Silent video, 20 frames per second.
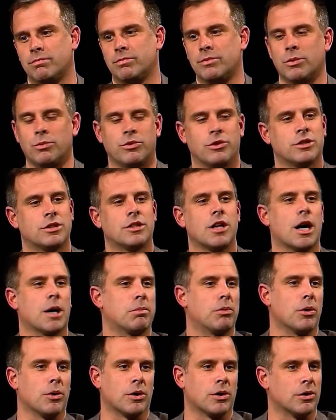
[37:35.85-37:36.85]
the, the
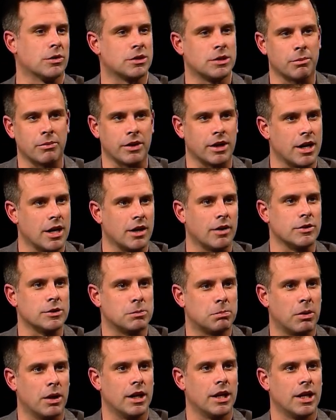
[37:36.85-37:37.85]
stockbroker or something yeah, else.
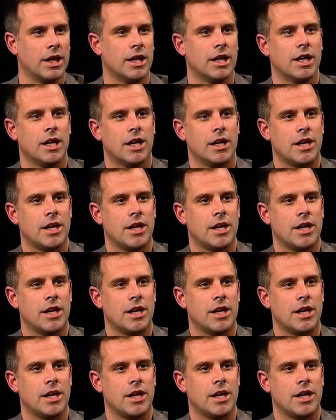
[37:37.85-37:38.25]
Yeah, but yeah.